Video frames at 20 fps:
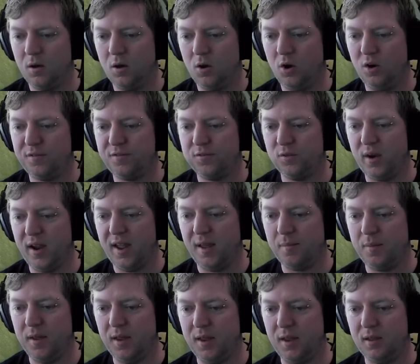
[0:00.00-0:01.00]

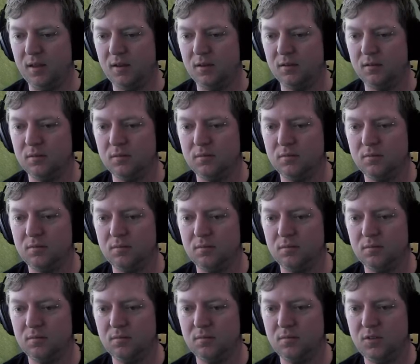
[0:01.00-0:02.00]
off-ramping and
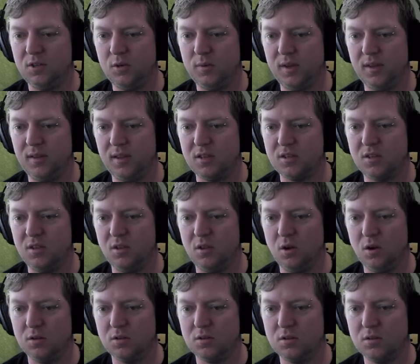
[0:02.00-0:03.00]
doing this
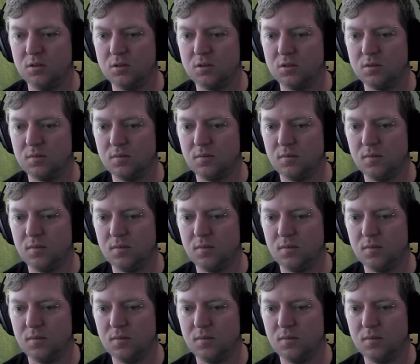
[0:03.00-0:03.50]
nonsense.